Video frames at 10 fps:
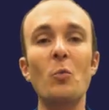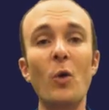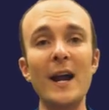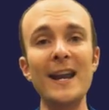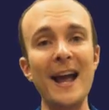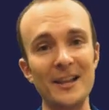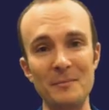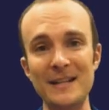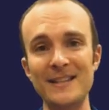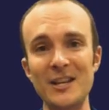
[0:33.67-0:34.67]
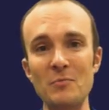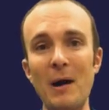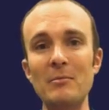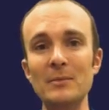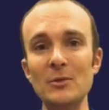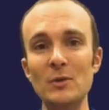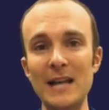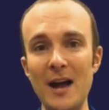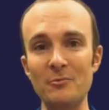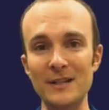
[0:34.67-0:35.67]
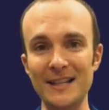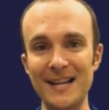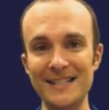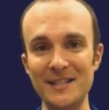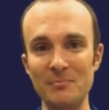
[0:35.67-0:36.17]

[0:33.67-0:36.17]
One element that you probably would not realize